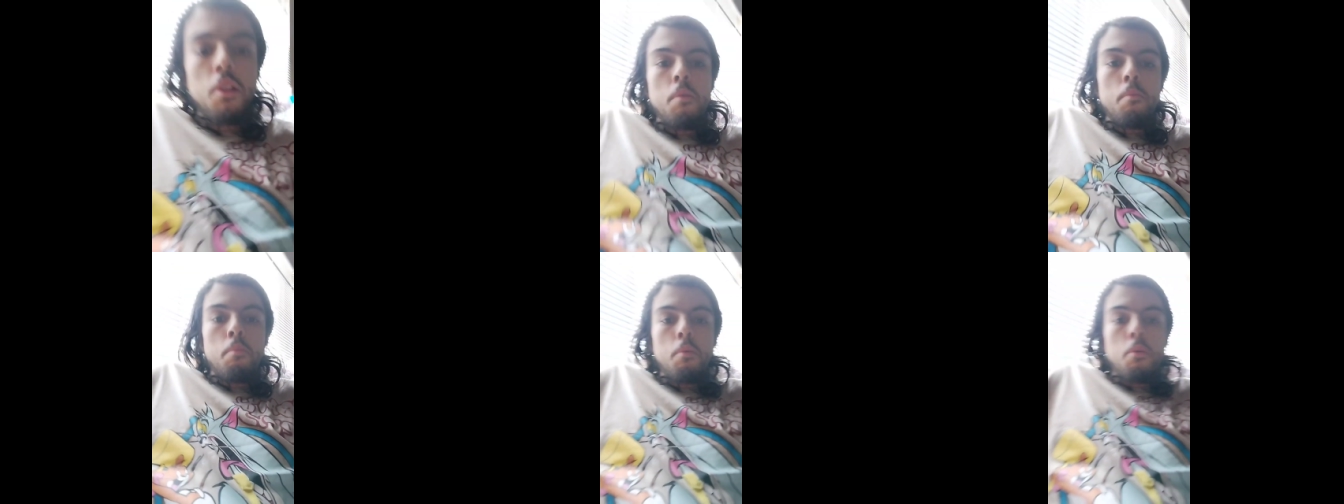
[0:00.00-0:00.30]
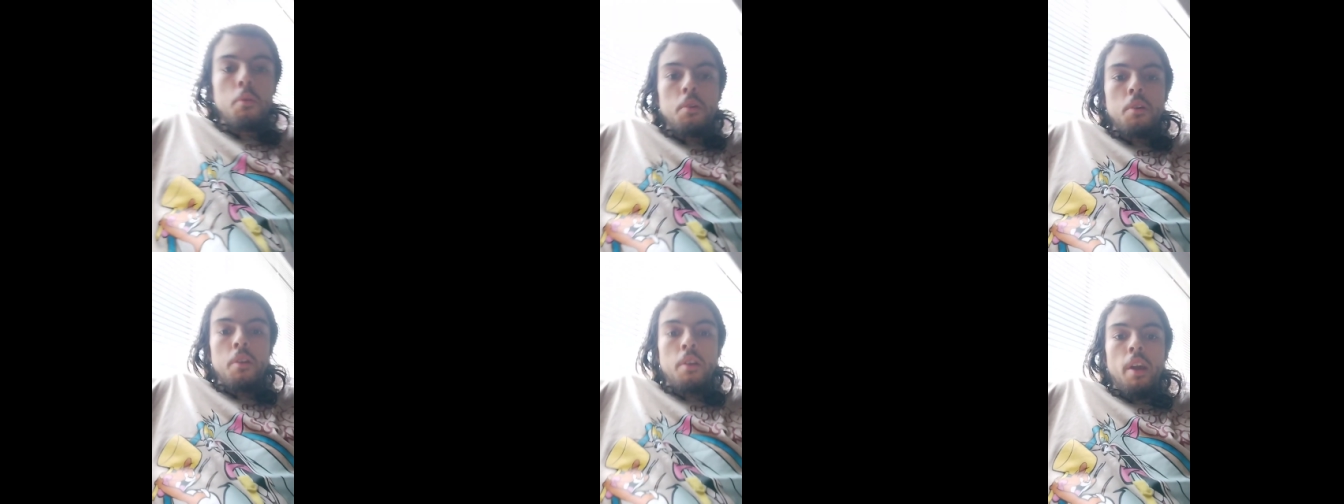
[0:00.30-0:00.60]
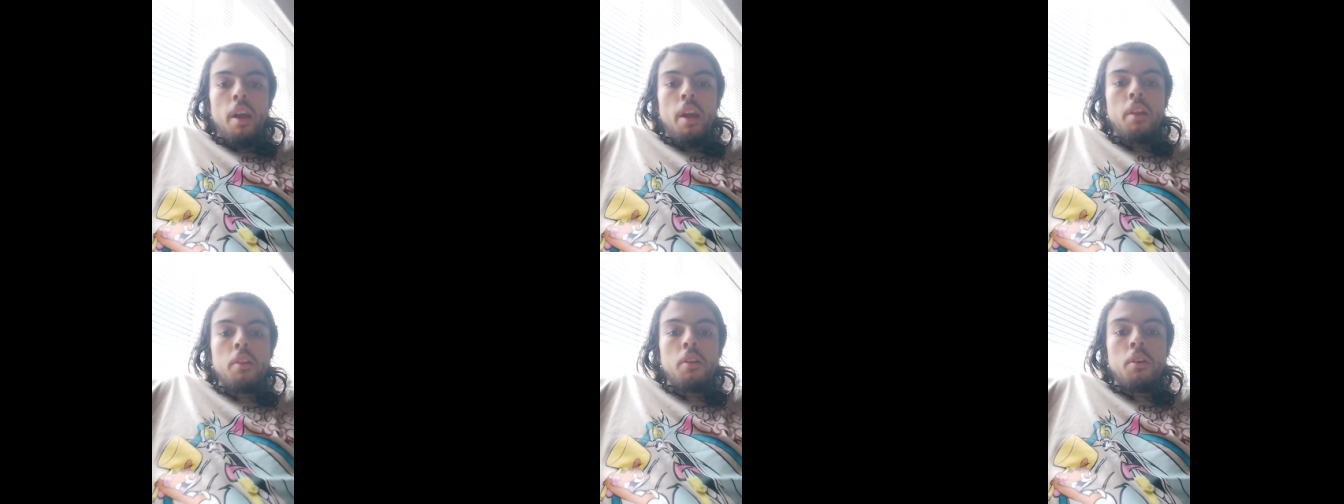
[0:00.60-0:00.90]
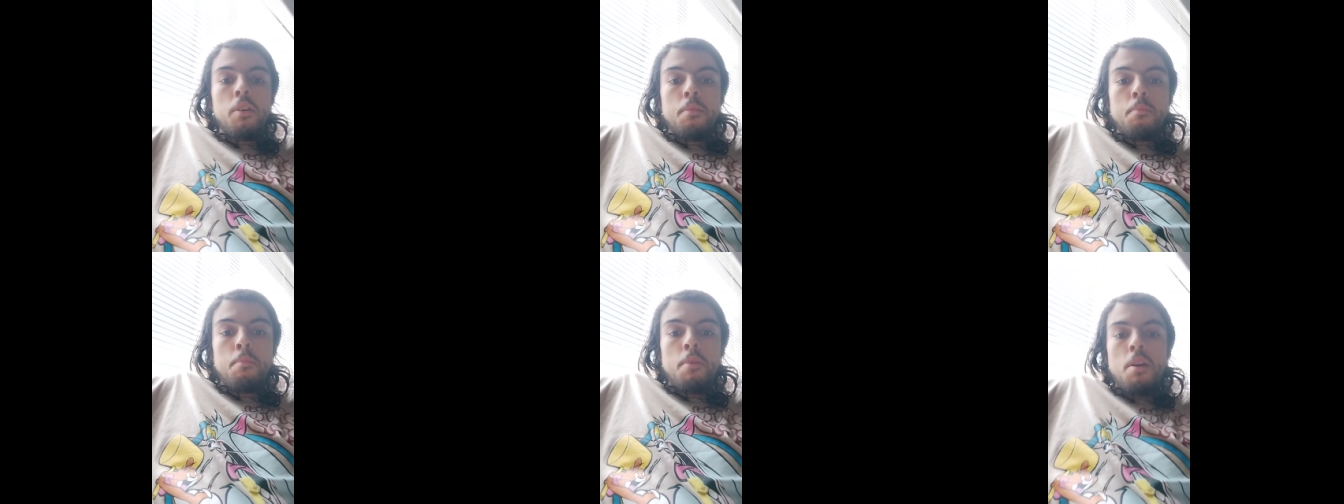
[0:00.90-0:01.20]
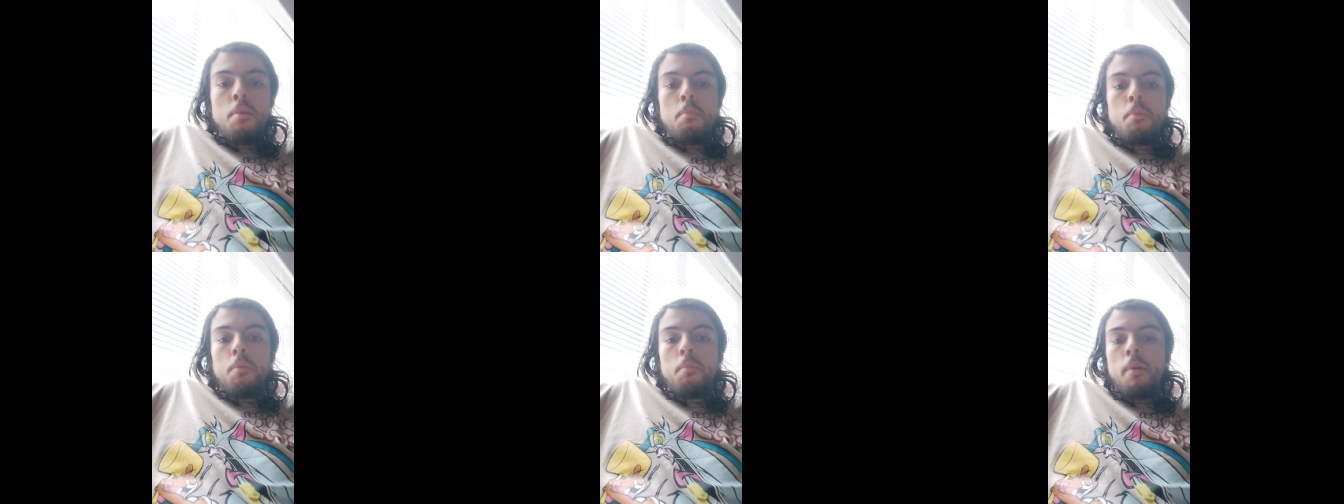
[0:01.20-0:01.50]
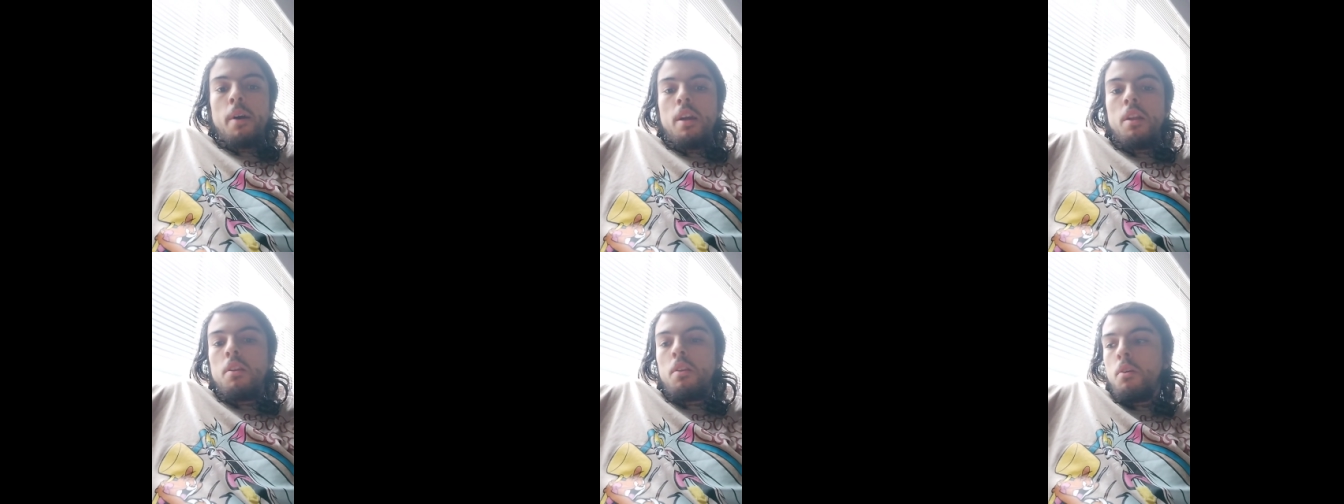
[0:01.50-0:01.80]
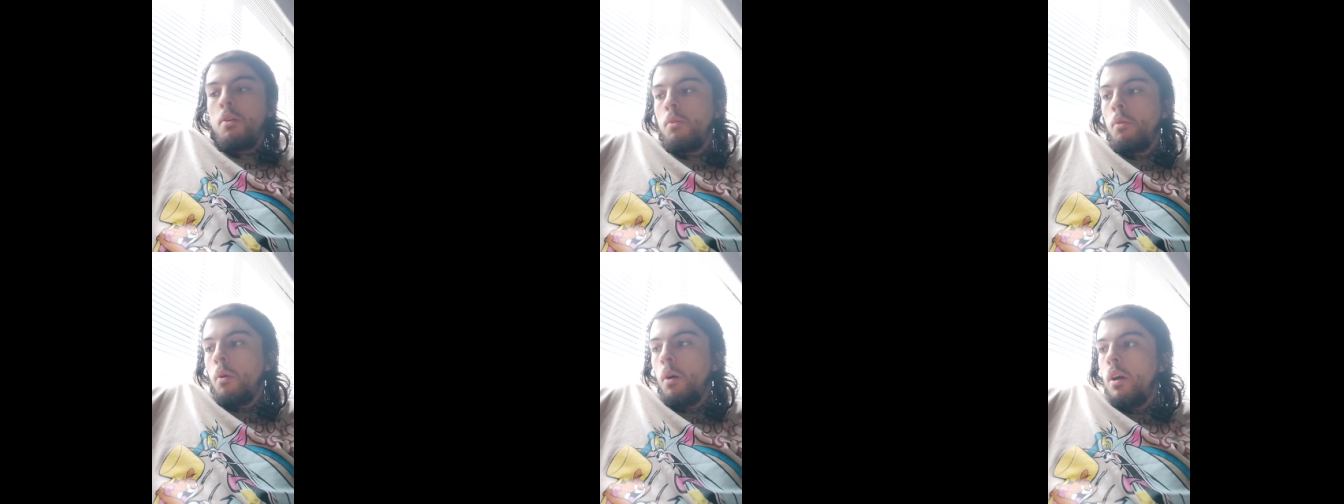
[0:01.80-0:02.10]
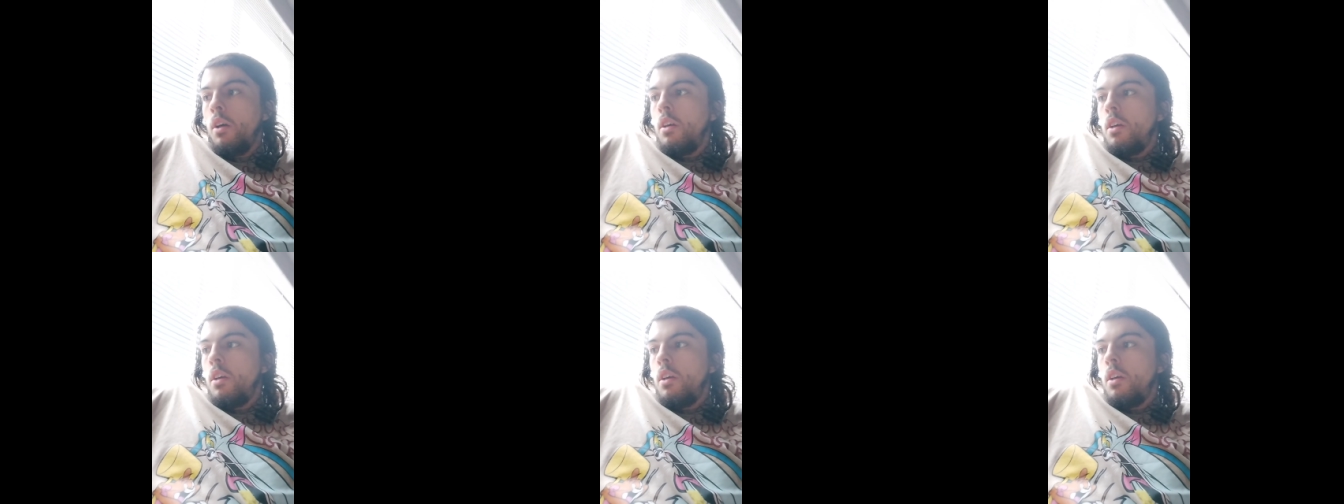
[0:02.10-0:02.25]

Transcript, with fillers: important and good people, mind you,